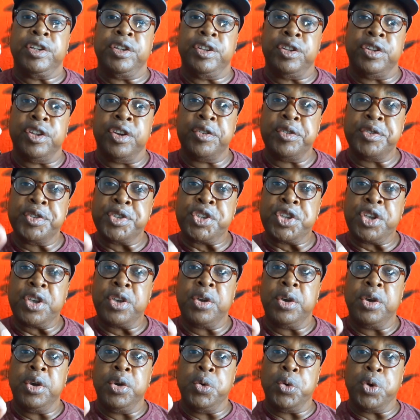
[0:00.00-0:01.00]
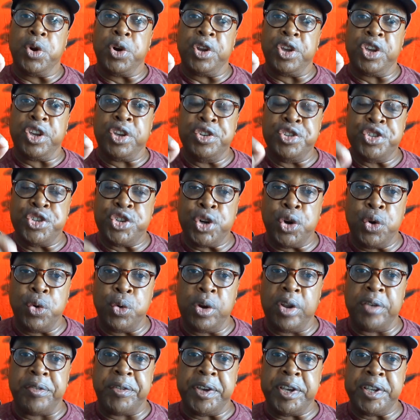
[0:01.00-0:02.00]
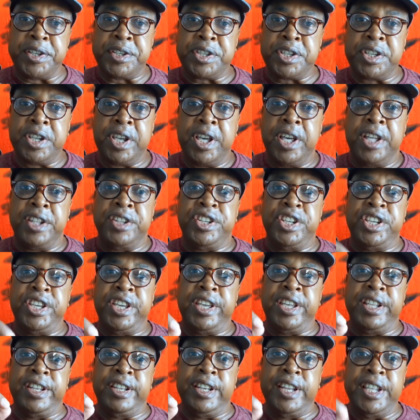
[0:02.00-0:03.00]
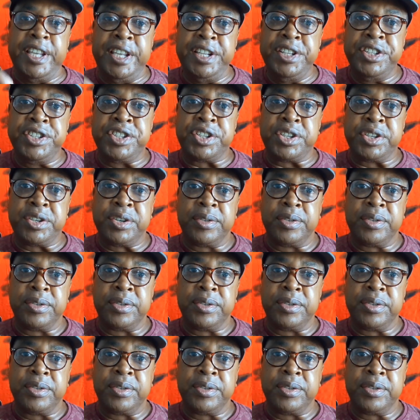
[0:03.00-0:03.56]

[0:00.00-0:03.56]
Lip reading: those who are in control of us, the elite